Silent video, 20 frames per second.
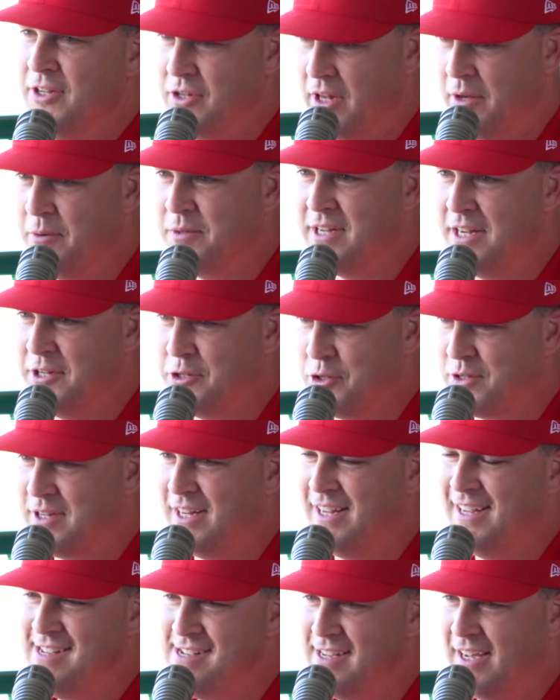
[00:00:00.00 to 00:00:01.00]
So that was
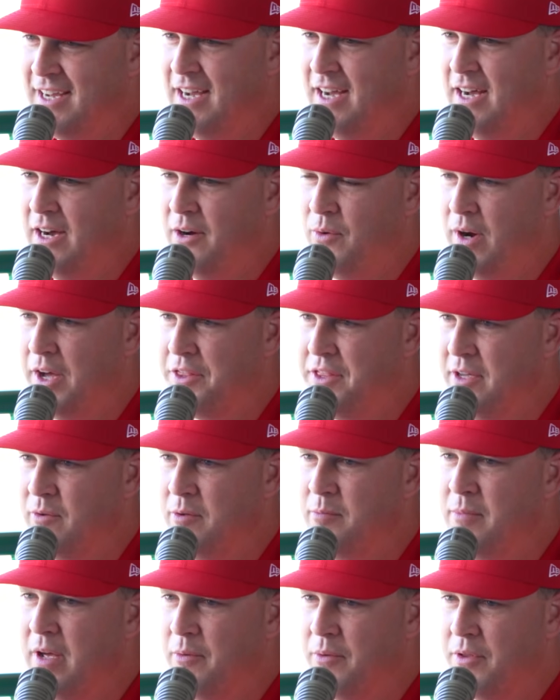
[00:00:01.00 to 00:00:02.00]
interesting. I think
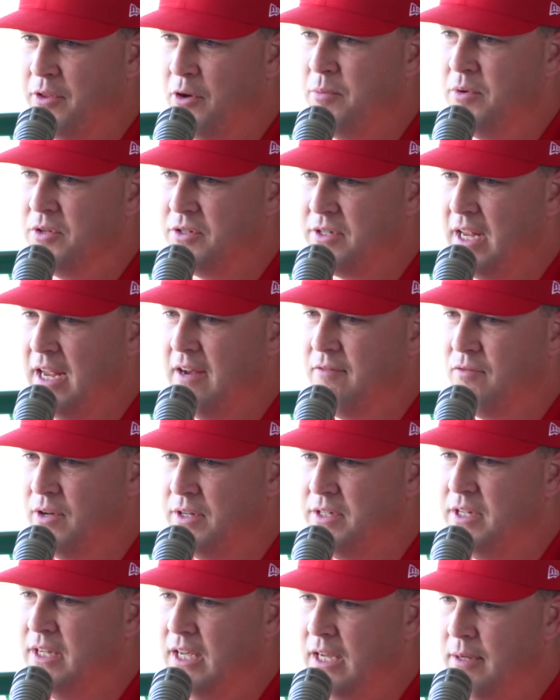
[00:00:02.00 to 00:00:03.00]
we met with almost every
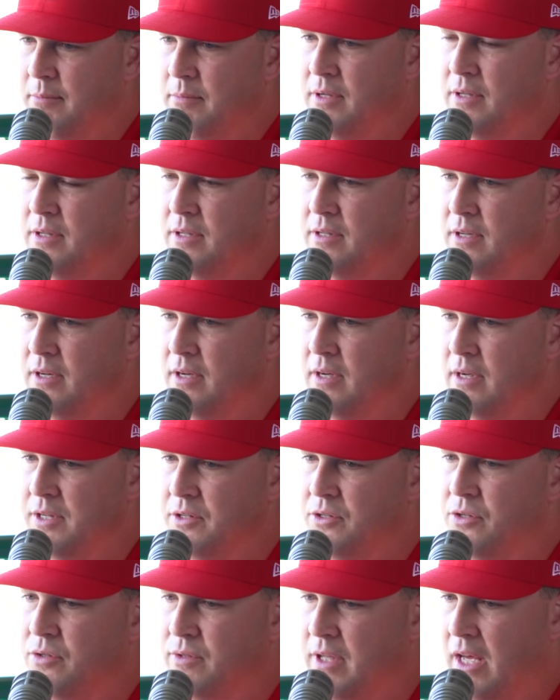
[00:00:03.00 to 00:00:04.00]
team
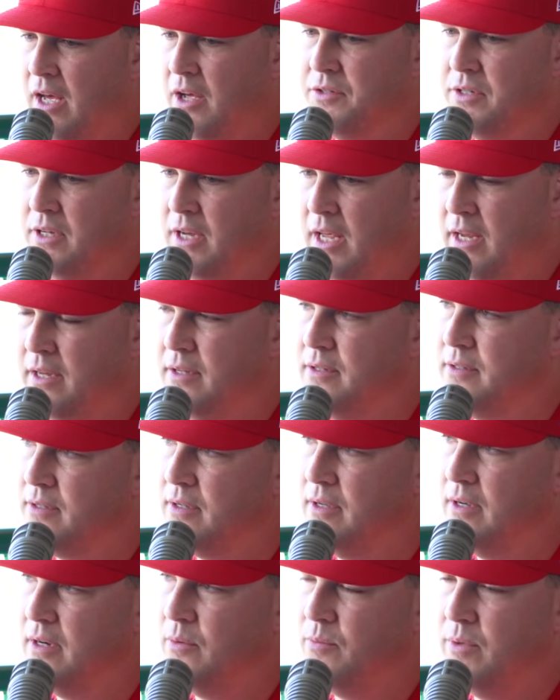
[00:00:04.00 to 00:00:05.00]
in 2008.
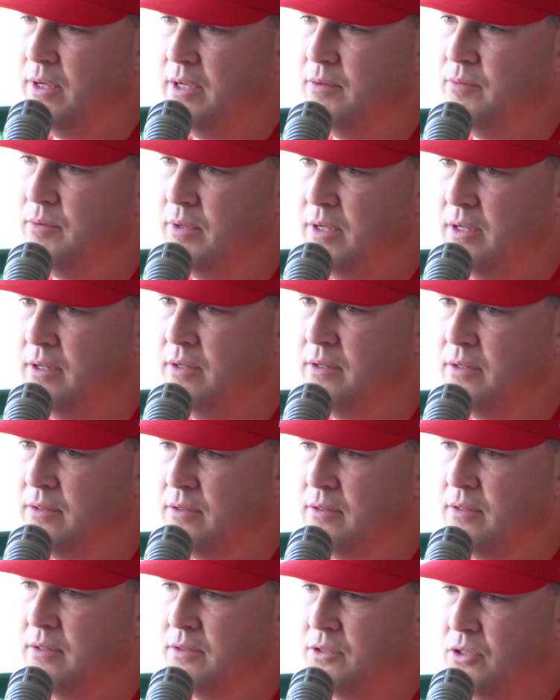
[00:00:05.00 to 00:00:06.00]
We
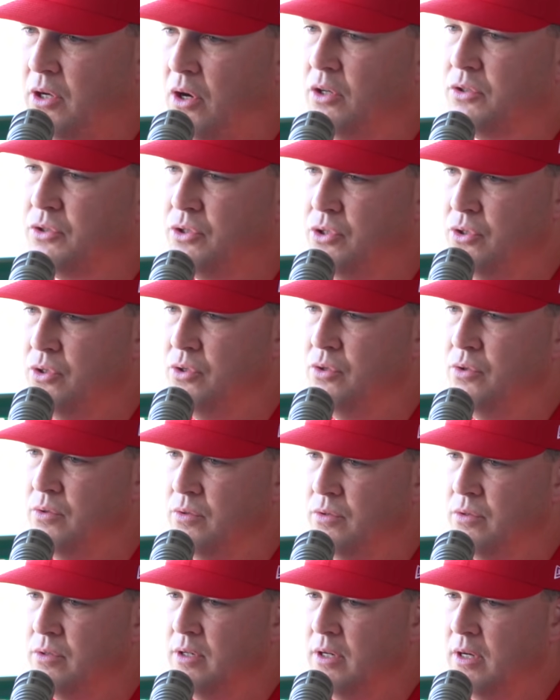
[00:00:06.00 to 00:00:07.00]
talked
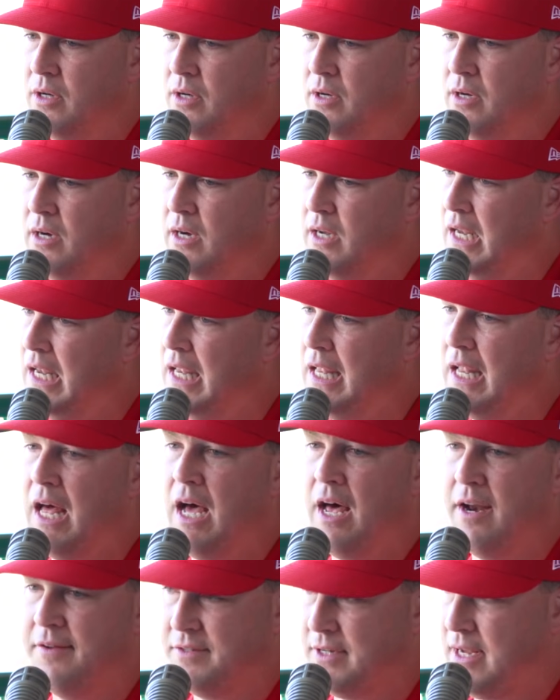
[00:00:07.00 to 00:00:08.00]
to a
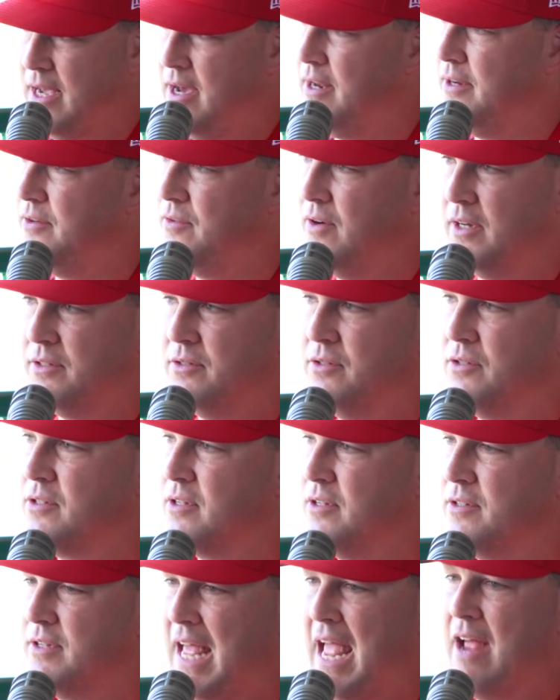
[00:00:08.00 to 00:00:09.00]
lot of scouting directors
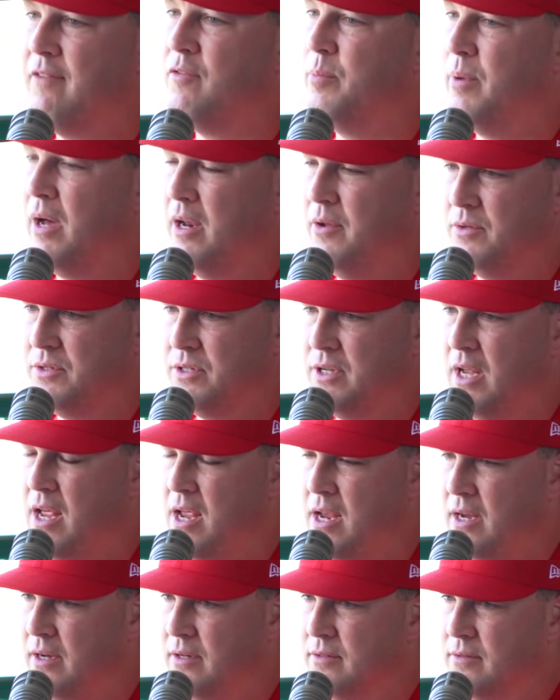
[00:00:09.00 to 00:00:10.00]
because everybody was
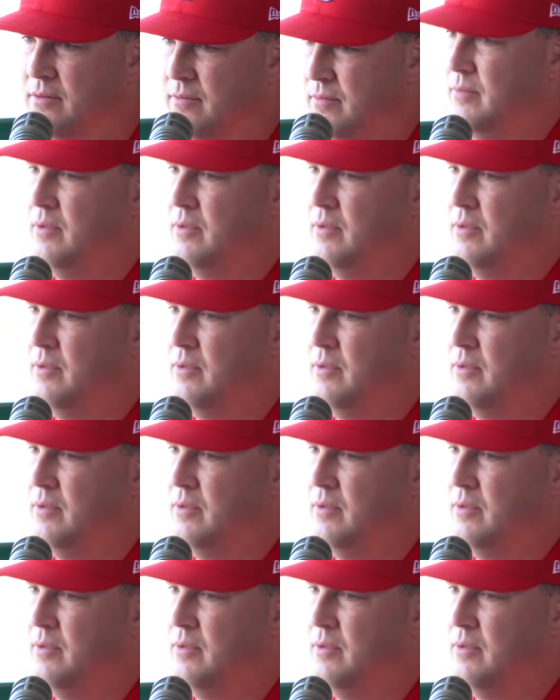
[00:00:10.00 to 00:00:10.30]
saying,